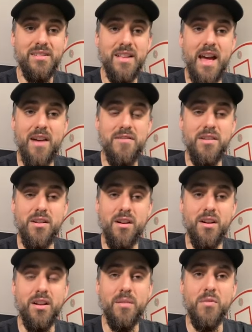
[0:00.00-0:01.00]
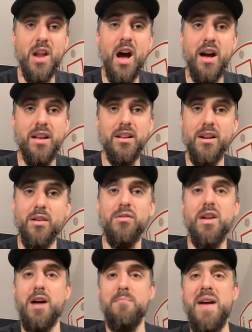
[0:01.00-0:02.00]
heavier,
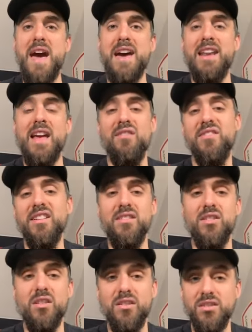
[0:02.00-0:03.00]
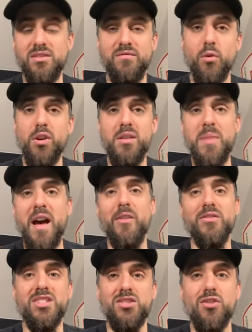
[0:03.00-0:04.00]
not bad heavy either. He's 40
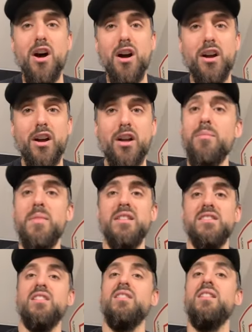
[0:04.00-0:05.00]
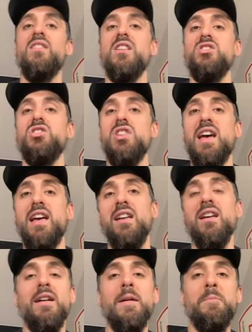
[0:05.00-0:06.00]
pounds stronger basically than Chet,
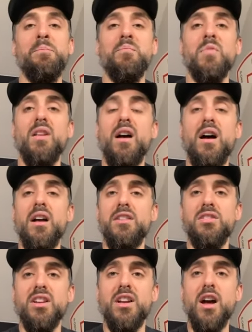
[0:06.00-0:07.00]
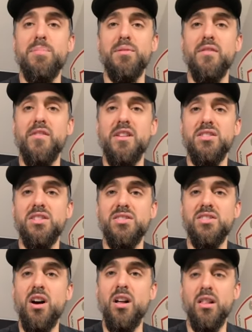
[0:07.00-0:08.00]
just a couple of
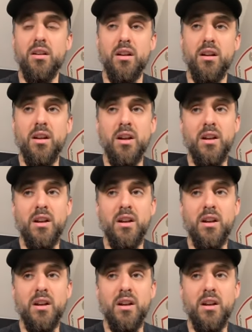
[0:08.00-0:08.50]
inches taller.